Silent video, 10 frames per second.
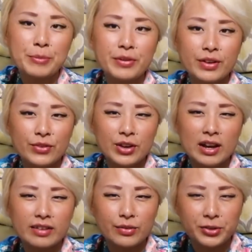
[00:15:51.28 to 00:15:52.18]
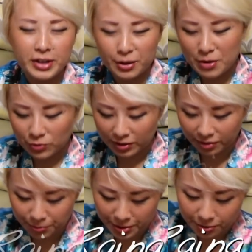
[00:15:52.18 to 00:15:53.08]
Remember, if you guys ever take my
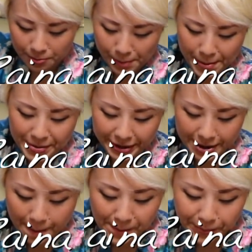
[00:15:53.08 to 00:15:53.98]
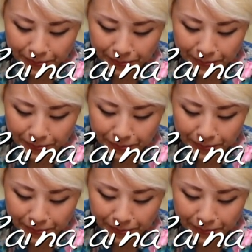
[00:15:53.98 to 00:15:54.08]
recipes and make it,